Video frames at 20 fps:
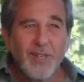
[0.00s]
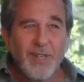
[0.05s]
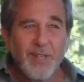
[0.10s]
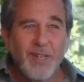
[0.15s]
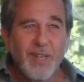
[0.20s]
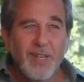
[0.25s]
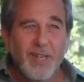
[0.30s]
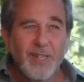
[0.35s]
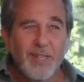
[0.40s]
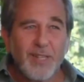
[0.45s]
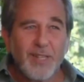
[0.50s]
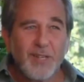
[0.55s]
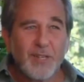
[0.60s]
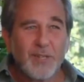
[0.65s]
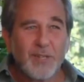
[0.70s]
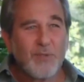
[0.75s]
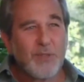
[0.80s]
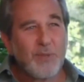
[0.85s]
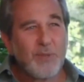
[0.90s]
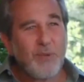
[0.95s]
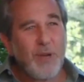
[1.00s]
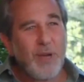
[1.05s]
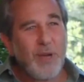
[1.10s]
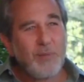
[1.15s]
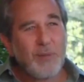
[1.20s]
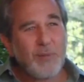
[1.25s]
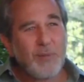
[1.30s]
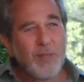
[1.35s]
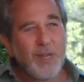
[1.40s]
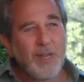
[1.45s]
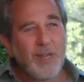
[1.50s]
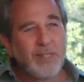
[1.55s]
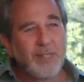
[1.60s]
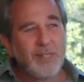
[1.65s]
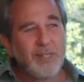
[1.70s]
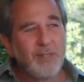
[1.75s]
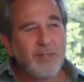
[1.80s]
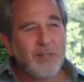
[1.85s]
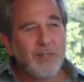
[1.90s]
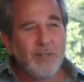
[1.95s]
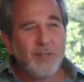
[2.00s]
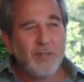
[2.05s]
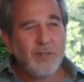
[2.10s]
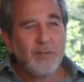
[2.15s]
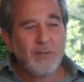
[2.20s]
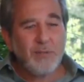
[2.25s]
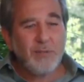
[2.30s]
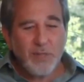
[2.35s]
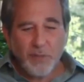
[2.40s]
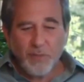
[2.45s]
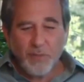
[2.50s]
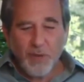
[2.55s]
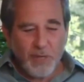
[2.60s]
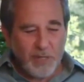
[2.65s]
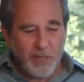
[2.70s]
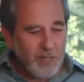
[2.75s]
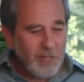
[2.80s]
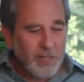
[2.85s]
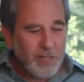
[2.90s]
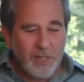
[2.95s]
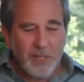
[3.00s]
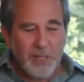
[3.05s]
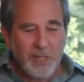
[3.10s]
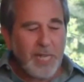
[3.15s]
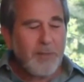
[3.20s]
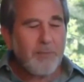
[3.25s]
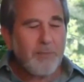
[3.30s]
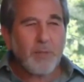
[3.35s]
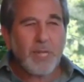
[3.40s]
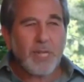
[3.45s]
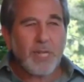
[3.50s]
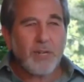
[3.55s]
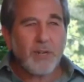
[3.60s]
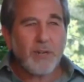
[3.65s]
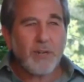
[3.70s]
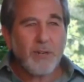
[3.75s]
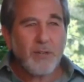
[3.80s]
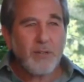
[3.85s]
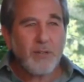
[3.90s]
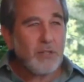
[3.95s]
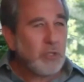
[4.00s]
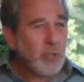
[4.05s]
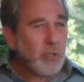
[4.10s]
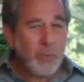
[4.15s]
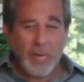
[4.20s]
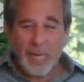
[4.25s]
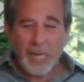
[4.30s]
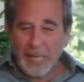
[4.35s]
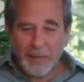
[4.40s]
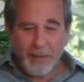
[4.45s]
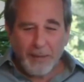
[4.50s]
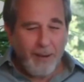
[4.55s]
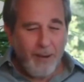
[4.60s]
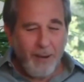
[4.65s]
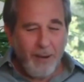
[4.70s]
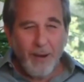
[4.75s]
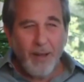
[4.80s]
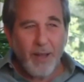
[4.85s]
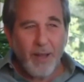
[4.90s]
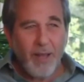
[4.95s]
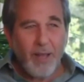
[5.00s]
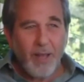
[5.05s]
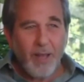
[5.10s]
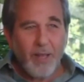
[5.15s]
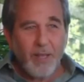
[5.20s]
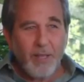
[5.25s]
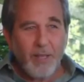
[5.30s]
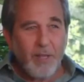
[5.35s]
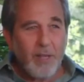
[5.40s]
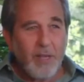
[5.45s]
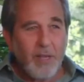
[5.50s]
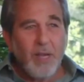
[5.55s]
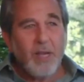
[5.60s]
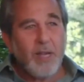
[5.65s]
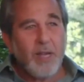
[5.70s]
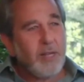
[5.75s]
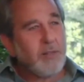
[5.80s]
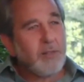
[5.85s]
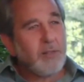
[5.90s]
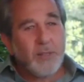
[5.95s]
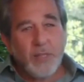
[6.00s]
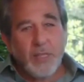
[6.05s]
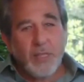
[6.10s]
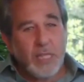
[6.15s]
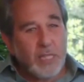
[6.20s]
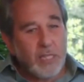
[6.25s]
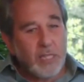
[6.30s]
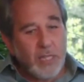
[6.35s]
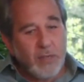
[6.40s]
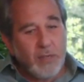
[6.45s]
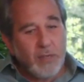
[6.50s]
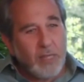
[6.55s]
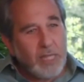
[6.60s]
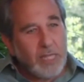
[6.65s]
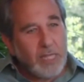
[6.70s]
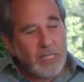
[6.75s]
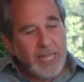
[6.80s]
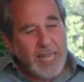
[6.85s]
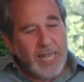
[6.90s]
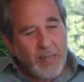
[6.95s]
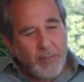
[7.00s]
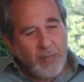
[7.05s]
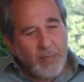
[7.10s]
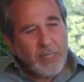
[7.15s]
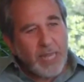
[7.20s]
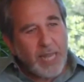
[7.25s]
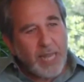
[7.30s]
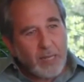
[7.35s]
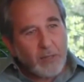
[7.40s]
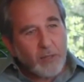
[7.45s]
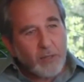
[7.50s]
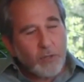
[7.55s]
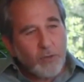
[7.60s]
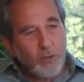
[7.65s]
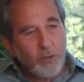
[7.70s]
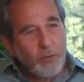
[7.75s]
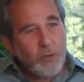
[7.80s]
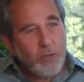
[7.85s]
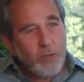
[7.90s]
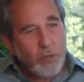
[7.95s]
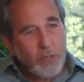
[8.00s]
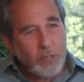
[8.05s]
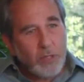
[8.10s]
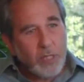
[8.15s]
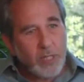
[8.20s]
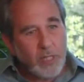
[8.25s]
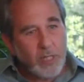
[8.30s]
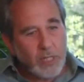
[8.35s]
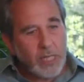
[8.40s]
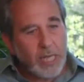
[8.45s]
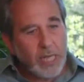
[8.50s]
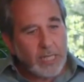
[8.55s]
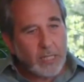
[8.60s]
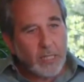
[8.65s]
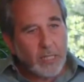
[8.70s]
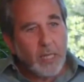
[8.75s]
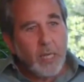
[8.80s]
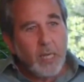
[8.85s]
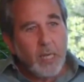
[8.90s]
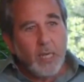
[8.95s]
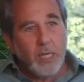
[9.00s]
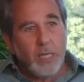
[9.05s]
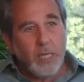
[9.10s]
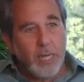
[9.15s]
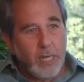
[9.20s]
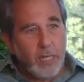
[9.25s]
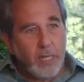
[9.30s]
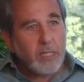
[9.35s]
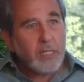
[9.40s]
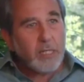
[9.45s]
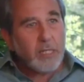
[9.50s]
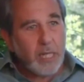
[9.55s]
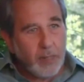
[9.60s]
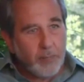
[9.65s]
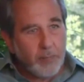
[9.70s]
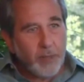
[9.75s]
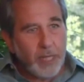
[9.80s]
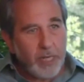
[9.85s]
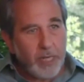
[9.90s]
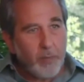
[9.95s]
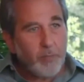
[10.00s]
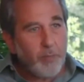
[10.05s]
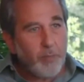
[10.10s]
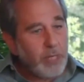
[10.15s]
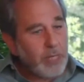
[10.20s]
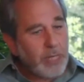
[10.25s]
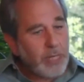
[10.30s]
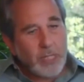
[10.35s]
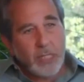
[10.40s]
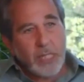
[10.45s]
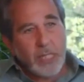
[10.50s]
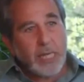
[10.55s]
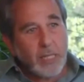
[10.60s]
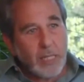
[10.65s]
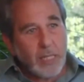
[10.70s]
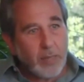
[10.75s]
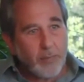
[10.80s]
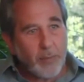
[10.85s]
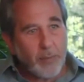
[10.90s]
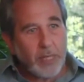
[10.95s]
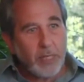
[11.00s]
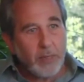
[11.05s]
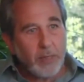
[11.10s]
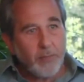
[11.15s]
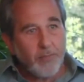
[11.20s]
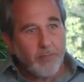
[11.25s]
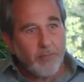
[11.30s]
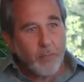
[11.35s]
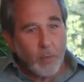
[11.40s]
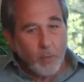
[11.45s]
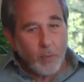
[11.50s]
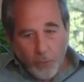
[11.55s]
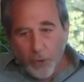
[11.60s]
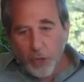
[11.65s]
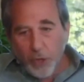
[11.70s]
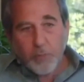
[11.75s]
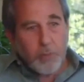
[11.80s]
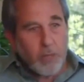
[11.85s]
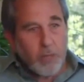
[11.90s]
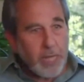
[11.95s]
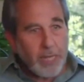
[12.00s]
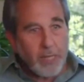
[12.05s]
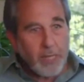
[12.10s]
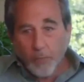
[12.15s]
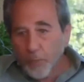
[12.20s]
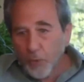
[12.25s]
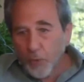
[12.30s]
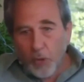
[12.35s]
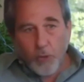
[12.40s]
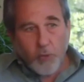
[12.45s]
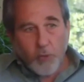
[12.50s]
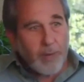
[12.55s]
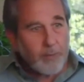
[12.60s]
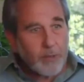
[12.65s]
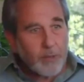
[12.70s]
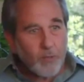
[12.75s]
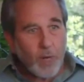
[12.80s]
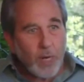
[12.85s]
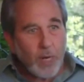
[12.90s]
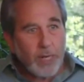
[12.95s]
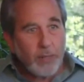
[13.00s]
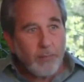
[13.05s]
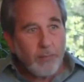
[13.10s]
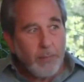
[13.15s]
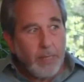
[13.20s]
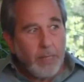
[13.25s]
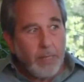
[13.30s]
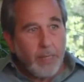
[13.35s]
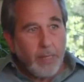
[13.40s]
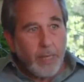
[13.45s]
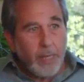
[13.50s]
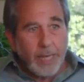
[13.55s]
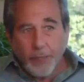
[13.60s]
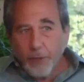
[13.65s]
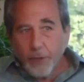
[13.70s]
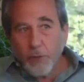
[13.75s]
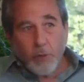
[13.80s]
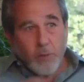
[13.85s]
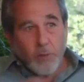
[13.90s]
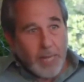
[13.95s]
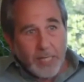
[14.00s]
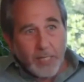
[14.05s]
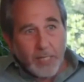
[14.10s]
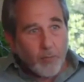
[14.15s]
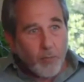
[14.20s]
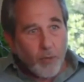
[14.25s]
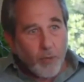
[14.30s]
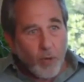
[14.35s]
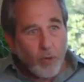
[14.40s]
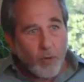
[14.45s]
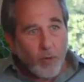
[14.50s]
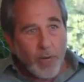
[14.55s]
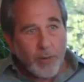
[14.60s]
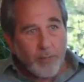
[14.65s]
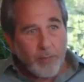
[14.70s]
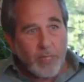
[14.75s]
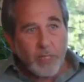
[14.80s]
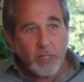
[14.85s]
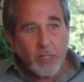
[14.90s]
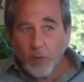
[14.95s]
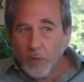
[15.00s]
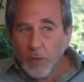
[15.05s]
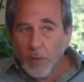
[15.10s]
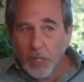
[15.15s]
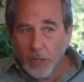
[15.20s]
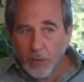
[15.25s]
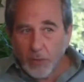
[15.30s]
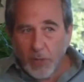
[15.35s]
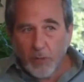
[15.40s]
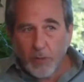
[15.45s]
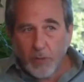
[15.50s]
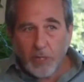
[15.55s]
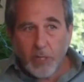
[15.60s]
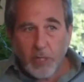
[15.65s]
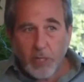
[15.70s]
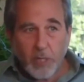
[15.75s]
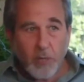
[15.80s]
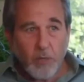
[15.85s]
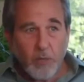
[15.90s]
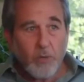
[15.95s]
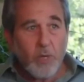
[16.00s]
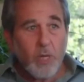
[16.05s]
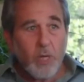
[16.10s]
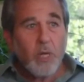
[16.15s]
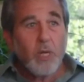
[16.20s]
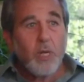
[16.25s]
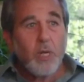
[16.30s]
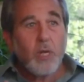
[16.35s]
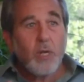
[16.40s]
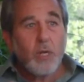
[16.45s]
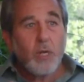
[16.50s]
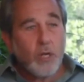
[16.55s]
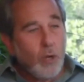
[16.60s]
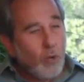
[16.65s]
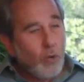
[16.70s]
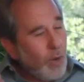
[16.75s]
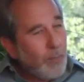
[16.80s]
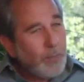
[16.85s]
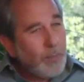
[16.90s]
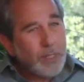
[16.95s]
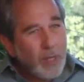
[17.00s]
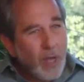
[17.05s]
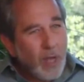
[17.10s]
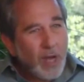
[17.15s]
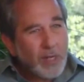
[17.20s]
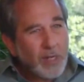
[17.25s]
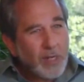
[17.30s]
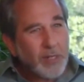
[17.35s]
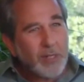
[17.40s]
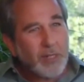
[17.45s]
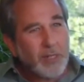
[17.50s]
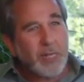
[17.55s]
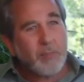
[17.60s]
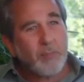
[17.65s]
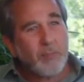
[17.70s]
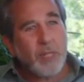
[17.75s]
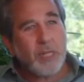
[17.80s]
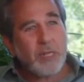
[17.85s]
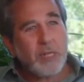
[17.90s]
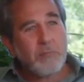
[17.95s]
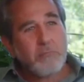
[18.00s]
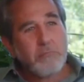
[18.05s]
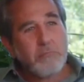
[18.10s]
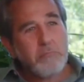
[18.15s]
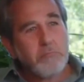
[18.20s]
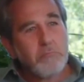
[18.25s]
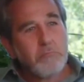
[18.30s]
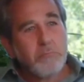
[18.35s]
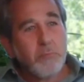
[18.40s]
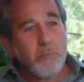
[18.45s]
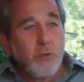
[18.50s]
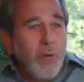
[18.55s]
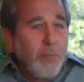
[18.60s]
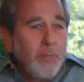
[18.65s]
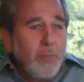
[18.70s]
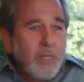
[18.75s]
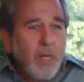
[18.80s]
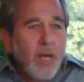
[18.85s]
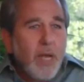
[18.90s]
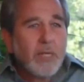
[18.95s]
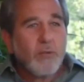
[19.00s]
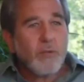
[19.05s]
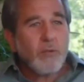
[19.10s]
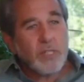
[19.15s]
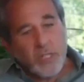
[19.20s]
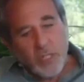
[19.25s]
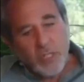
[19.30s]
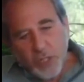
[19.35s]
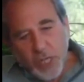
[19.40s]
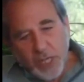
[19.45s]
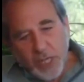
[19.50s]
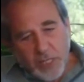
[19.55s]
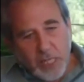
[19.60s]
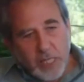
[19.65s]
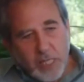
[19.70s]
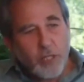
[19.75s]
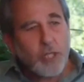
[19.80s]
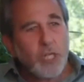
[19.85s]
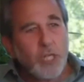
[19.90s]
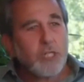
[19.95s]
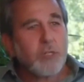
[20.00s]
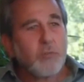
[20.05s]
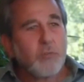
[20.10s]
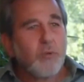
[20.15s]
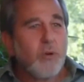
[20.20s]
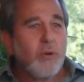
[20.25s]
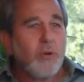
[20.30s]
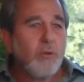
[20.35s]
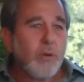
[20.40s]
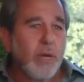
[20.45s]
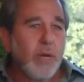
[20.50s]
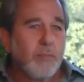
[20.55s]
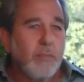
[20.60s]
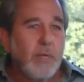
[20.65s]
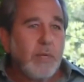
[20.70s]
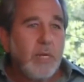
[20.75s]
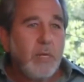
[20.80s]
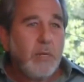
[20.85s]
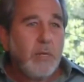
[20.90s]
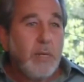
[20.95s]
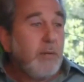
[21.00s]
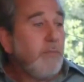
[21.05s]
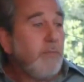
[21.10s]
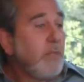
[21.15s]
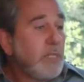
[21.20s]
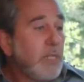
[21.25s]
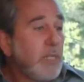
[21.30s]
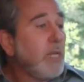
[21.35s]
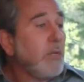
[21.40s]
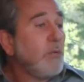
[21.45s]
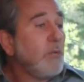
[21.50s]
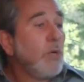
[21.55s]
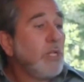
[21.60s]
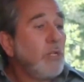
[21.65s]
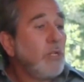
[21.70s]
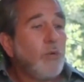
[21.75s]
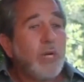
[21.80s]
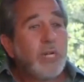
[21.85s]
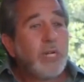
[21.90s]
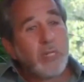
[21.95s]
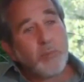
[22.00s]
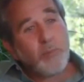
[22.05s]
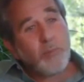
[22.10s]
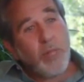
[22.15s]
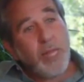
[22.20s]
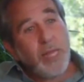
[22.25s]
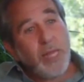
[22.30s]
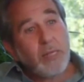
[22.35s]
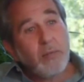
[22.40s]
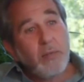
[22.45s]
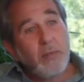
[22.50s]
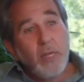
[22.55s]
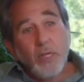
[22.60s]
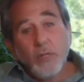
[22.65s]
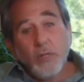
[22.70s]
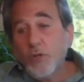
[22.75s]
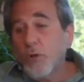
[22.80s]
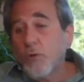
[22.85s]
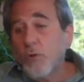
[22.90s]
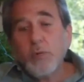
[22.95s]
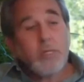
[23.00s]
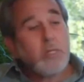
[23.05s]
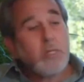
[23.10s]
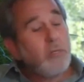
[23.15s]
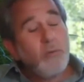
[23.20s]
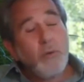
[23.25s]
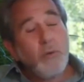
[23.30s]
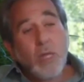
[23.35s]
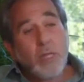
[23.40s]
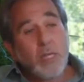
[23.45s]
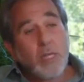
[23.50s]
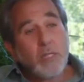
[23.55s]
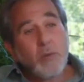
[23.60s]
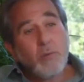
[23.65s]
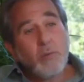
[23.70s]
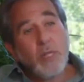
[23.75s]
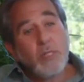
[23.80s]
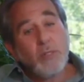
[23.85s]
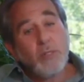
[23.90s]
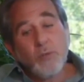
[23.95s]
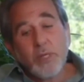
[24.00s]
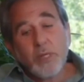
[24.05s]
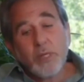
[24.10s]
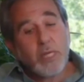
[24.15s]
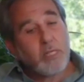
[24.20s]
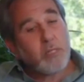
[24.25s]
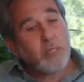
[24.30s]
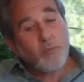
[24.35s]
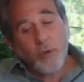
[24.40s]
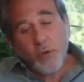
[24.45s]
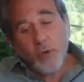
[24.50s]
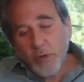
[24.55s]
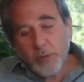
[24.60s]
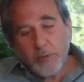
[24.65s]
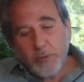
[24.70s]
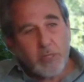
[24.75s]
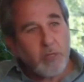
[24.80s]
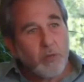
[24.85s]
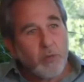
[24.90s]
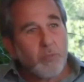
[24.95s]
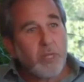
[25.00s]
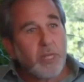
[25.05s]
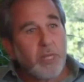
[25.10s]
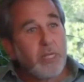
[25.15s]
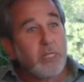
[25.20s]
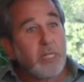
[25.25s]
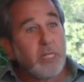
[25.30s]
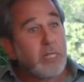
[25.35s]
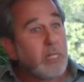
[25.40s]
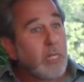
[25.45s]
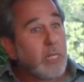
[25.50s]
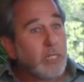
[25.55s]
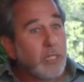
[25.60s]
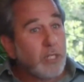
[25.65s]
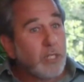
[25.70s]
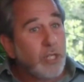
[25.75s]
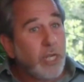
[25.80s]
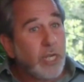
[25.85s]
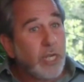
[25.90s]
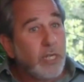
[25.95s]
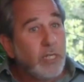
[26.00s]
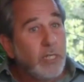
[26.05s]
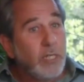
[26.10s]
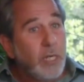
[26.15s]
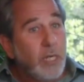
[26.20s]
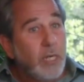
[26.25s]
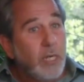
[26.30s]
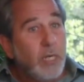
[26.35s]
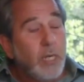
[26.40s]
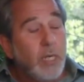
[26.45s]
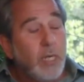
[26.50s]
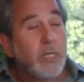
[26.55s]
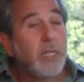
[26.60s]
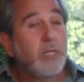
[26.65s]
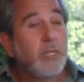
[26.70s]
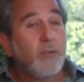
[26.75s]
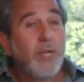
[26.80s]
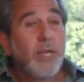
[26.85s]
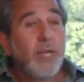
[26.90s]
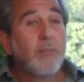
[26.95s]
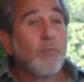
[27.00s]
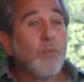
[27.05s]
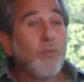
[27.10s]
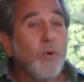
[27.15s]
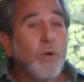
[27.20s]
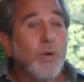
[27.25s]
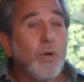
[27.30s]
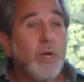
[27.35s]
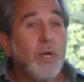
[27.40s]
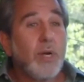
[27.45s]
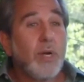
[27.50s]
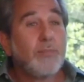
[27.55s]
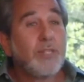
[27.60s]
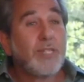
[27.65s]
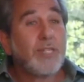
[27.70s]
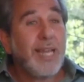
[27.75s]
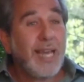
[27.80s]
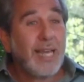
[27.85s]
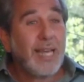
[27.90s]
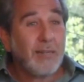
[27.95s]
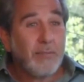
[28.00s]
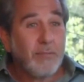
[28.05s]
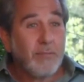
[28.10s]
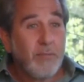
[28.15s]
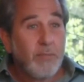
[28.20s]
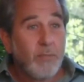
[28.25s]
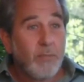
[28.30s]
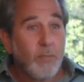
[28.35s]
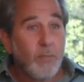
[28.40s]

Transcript: And here's where the problem lies. Subconscious is a tape player. There's nobody in there. The same exact truth holds in this case. Get a tape player, put a cassette tape in it, push play, the program's running, and you don't like the programming, so here's what I want you to do. Go up and talk to the tape player. Go up and talk to it. Suggest that it change the program. Even tell it what you want it to play. Do all this, and then you realize the program still plays, it doesn't change, and then you get more upset